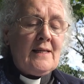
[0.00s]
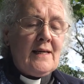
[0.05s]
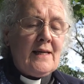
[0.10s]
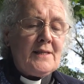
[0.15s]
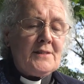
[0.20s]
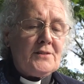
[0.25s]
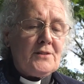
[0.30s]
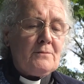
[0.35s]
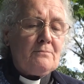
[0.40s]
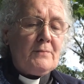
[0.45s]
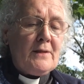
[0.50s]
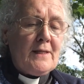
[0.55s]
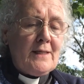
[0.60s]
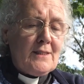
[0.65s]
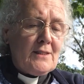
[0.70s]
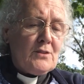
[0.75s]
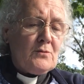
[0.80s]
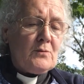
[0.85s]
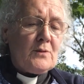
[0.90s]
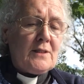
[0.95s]
as the
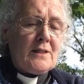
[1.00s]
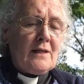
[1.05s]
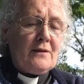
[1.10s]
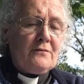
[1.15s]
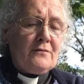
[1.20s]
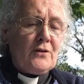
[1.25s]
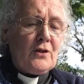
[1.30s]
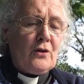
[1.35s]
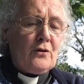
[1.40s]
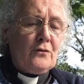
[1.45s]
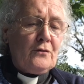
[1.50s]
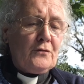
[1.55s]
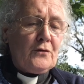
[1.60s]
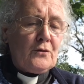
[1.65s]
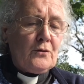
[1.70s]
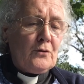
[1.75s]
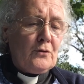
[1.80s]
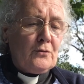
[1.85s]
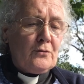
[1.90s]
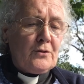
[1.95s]
bees would have no
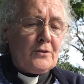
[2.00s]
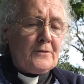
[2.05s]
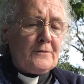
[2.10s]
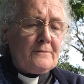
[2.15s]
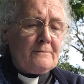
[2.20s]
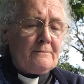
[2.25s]
food.